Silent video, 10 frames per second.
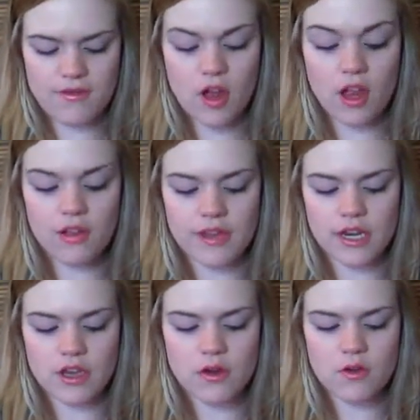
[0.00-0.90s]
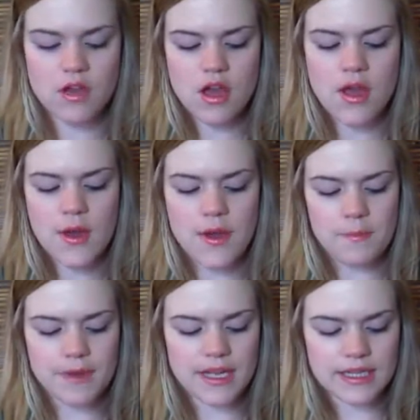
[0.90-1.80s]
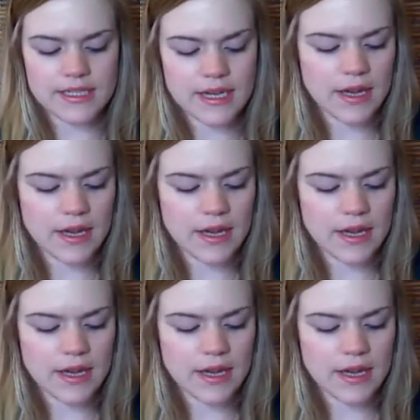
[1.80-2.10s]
haul video, but